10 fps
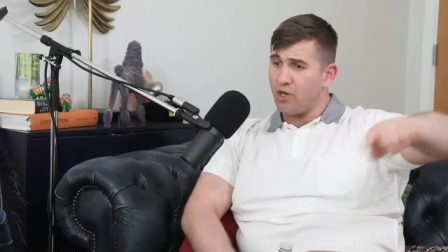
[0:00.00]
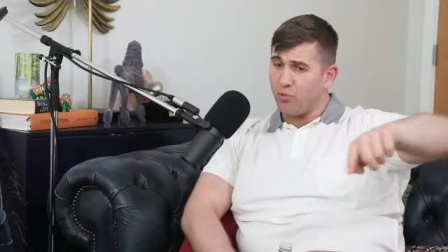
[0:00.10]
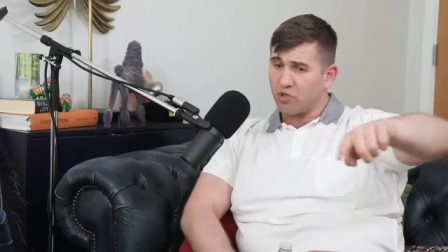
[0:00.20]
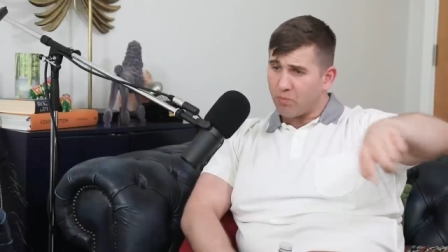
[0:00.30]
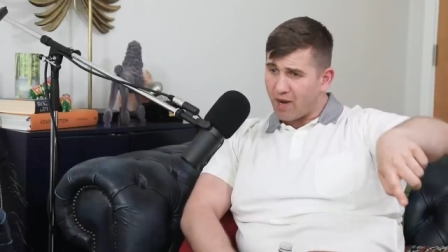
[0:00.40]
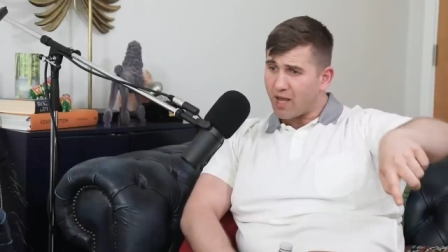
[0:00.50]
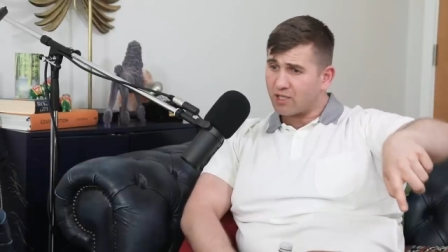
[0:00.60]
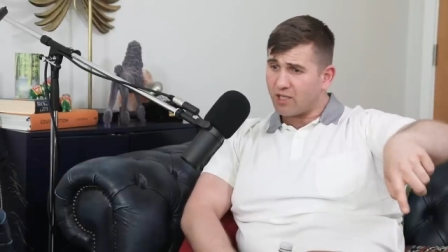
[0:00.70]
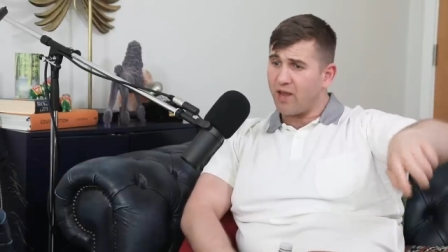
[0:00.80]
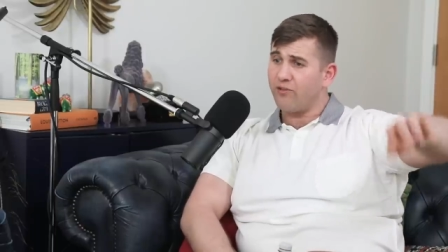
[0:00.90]
He was a black
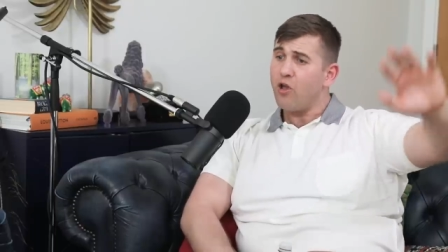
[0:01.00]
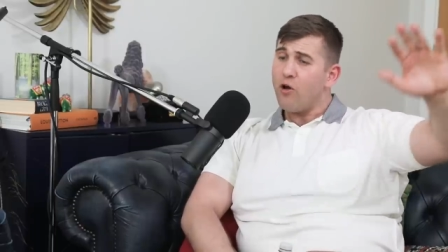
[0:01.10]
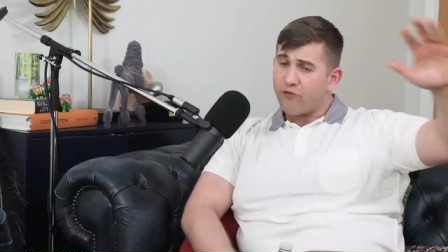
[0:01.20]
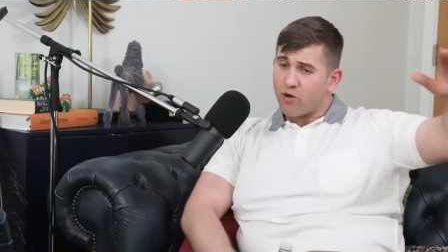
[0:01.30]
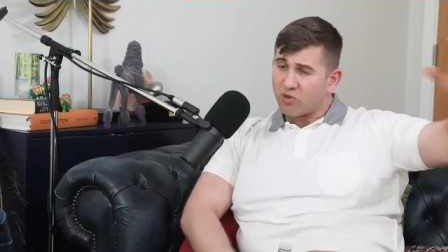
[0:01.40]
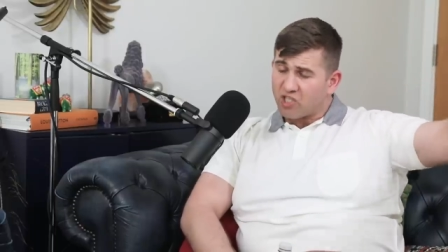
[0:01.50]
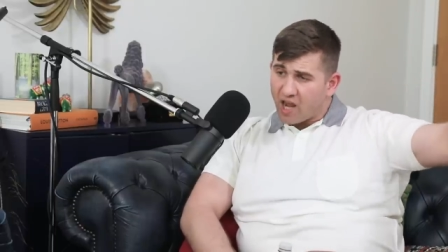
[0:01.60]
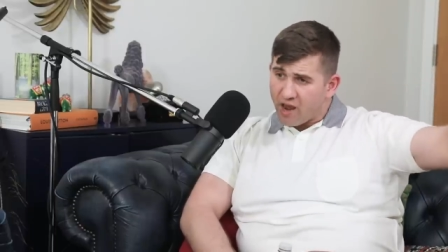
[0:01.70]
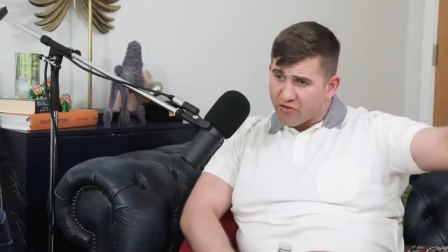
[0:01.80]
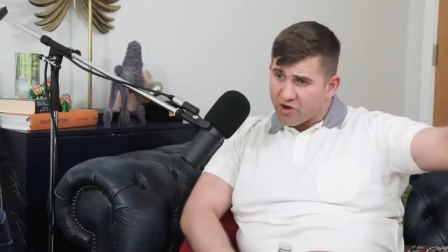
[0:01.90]
slave from
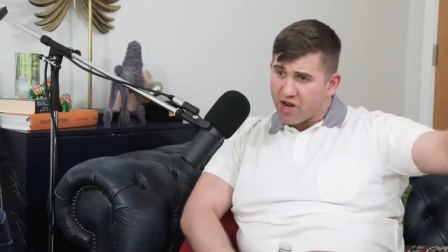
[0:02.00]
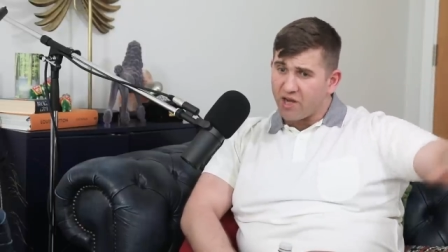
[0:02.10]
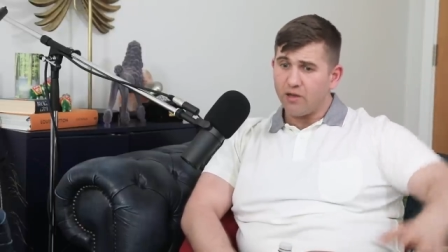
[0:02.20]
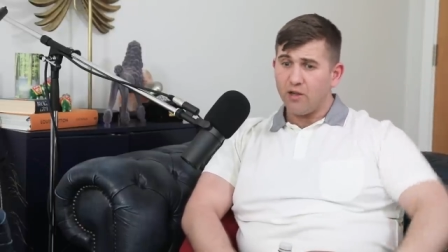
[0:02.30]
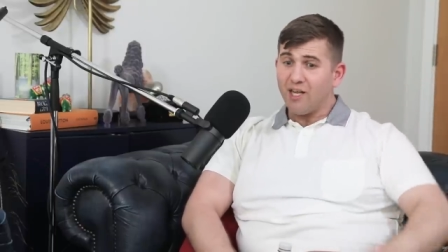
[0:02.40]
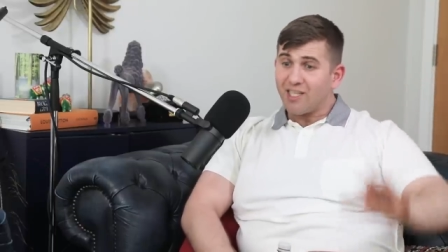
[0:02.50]
slavery.